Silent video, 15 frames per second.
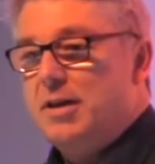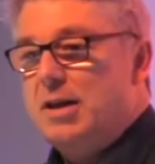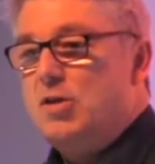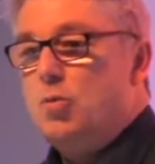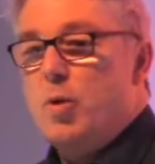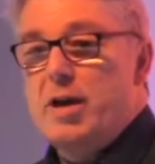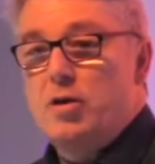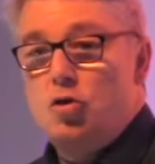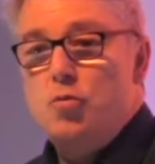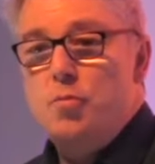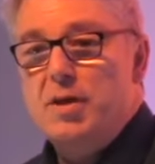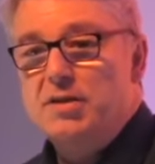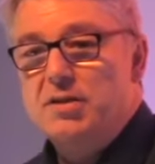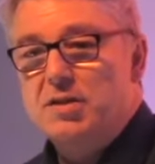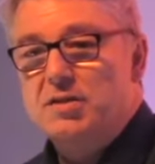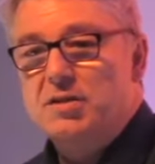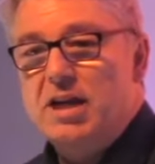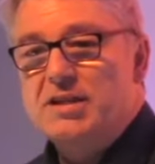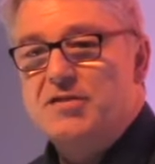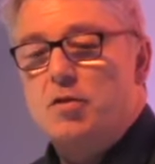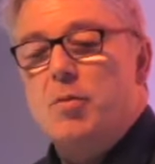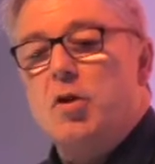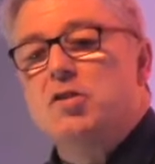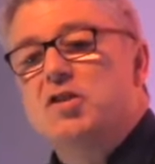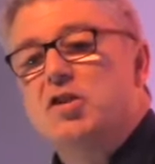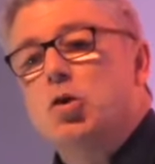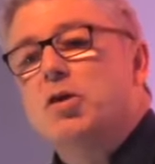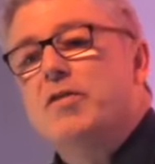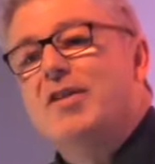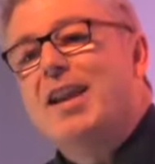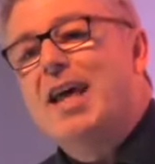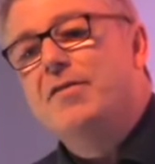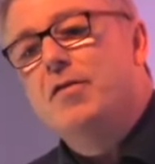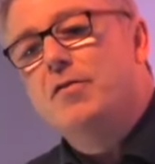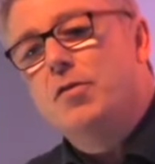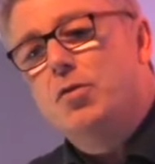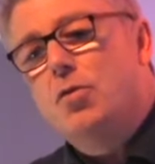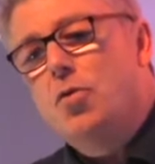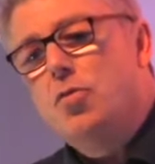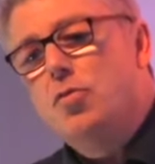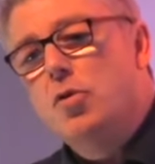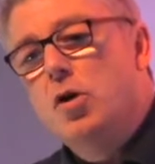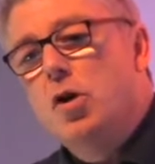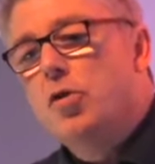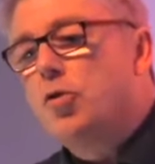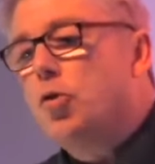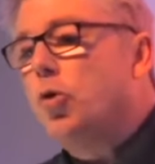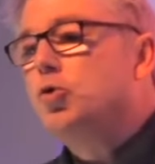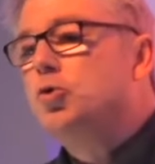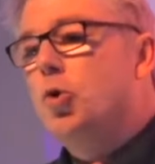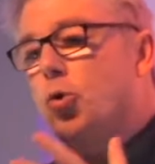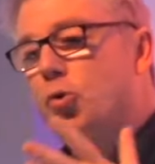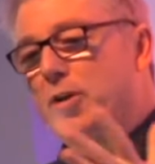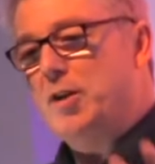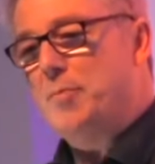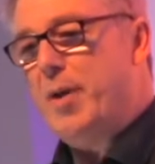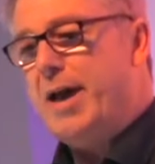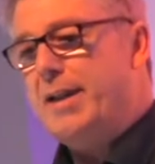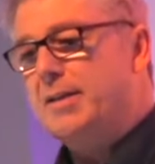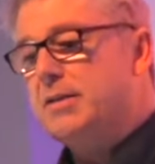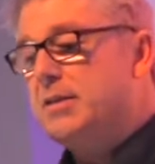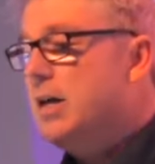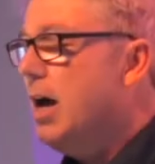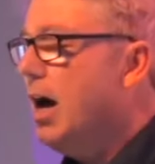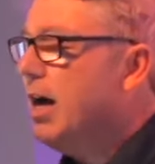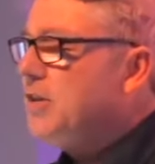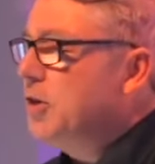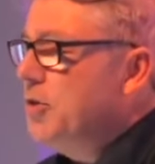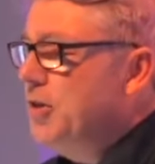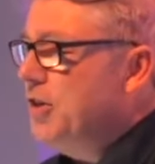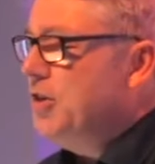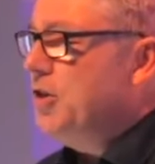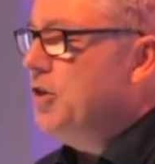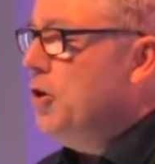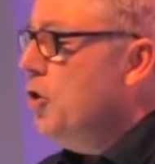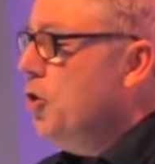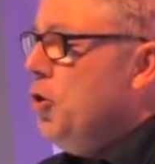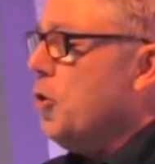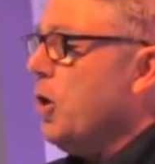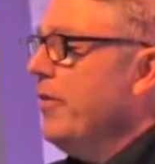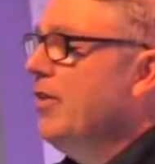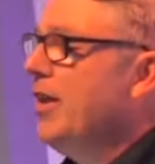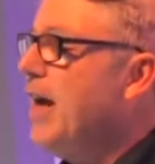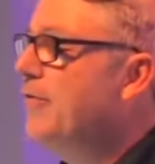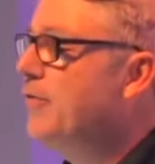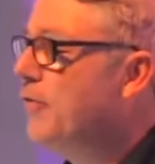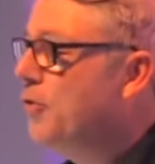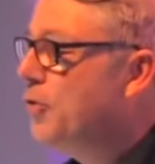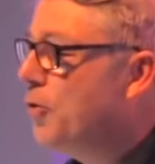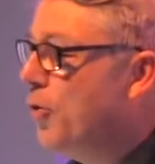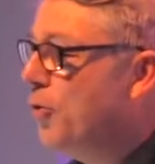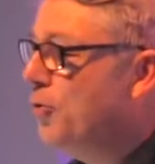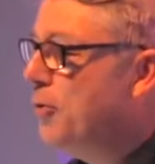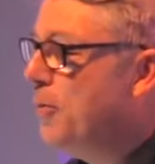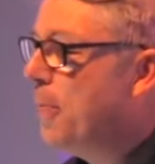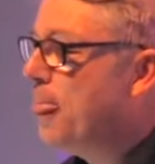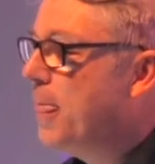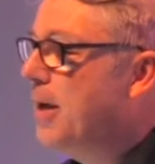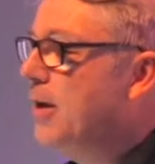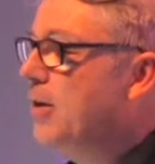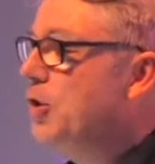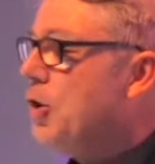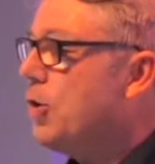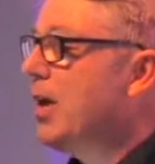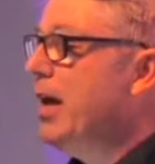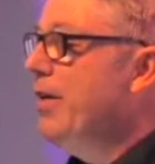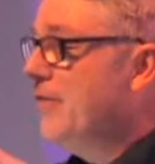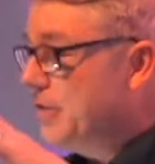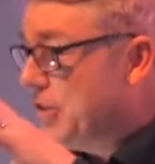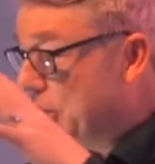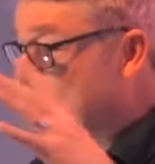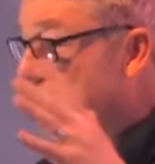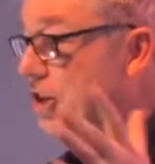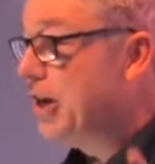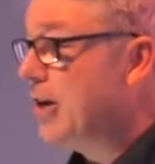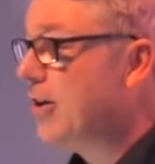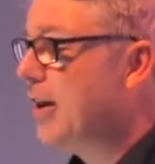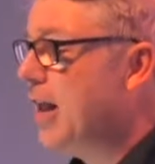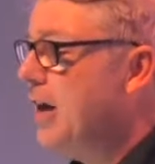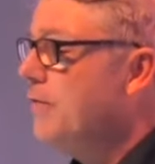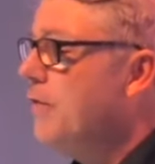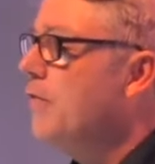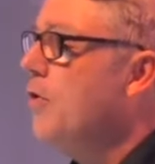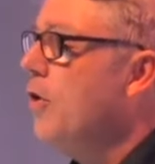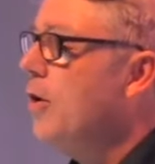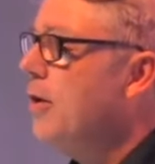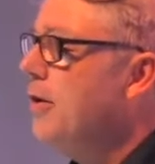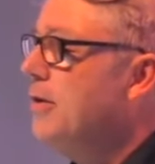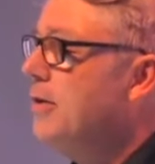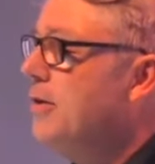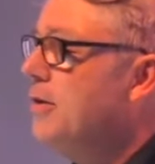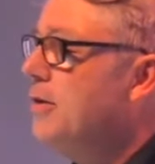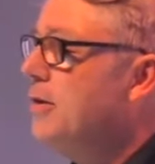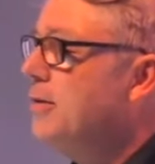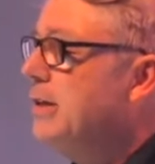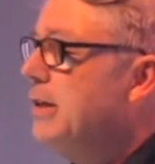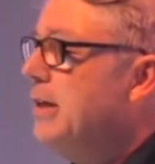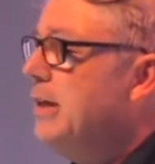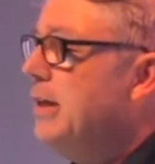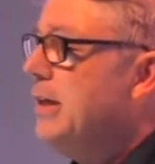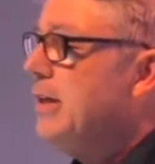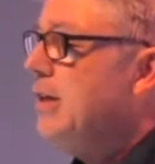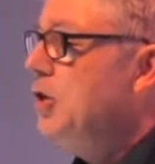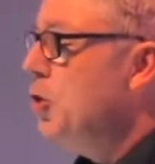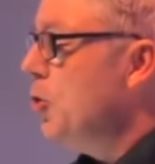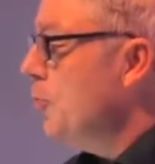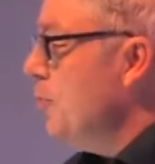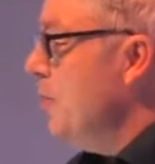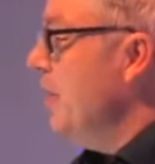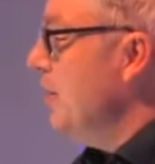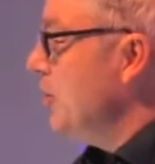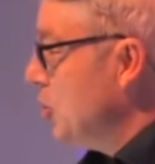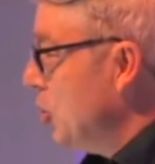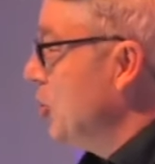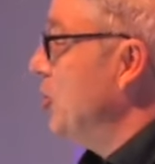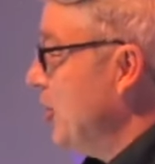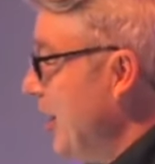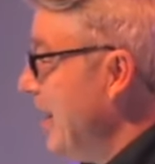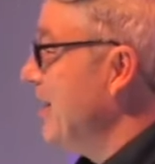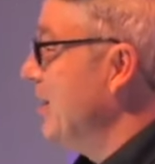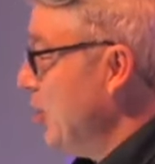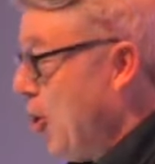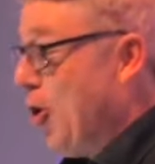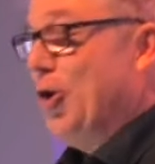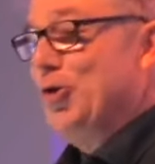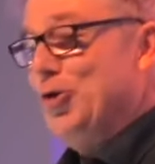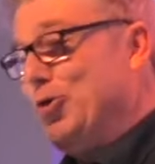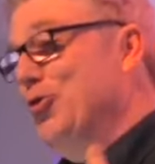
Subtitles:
in the way you mean successful, because they don't have a life of their own. They're all totally dependent. As a Christian, you don't have a life of your own. Your life is the shared life of God, you know? You don't be success on